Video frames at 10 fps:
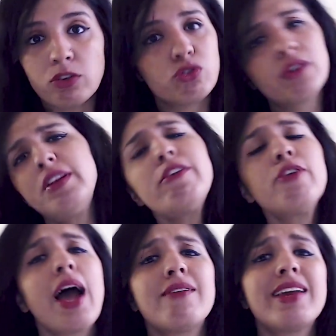So even if
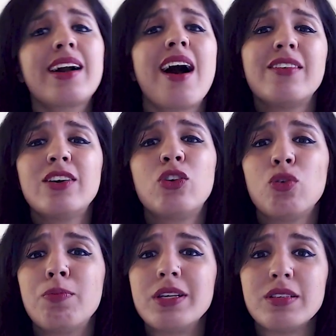you have like 100
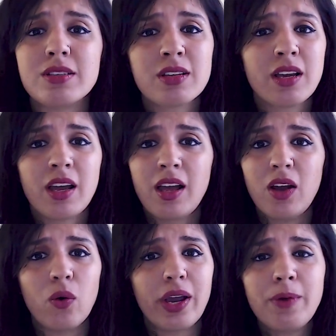rupees,
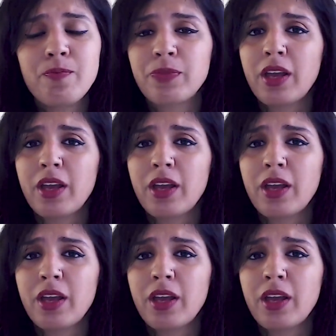okay,